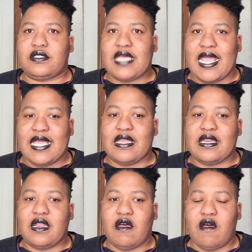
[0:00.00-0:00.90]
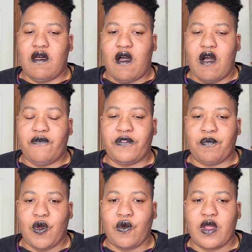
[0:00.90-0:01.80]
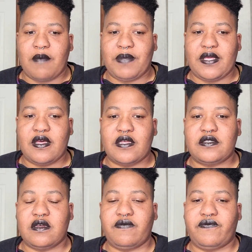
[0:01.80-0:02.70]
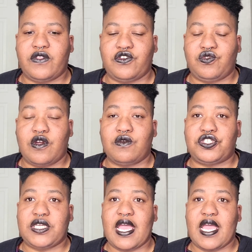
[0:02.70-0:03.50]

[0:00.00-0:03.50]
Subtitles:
taken off the program because of the struggle she